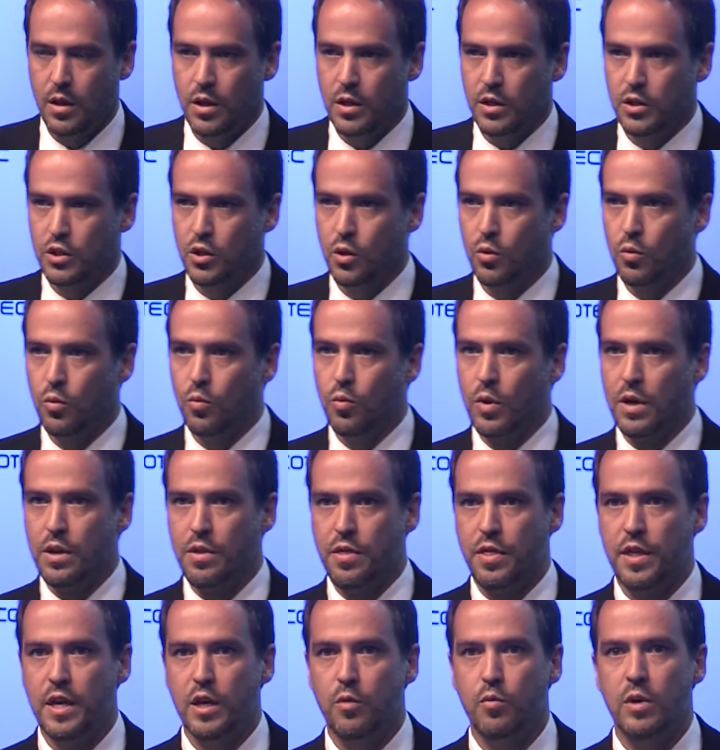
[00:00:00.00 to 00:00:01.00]
So one
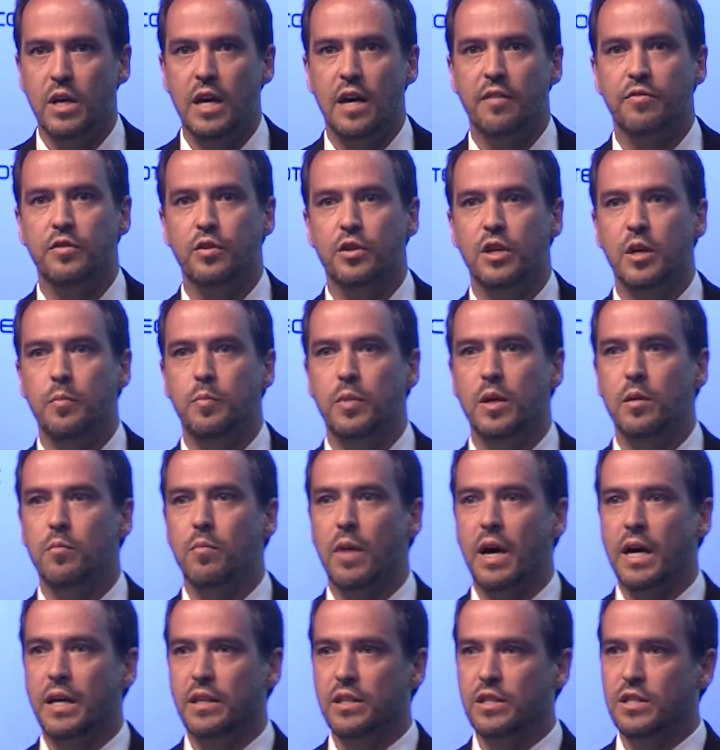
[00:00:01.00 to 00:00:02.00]
thing we have to keep in
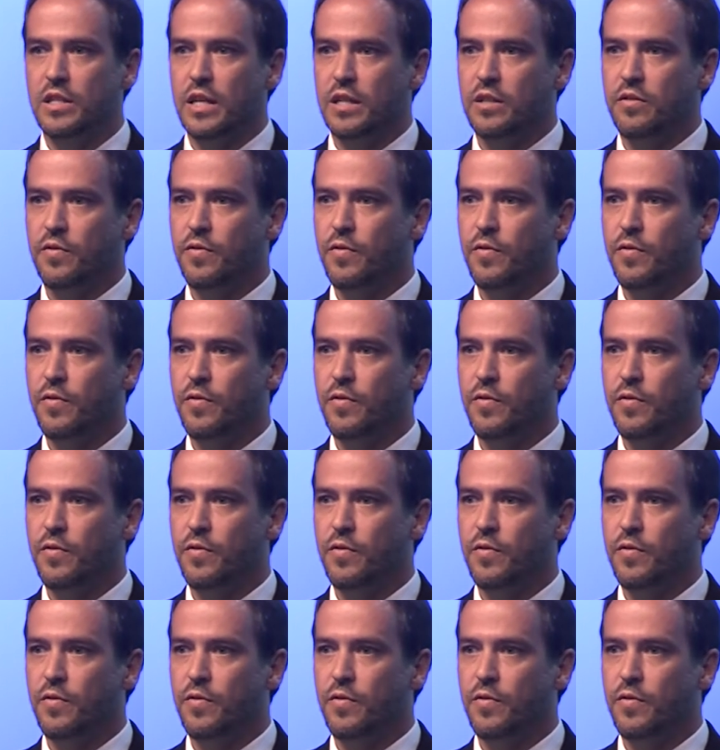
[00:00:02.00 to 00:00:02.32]
mind is that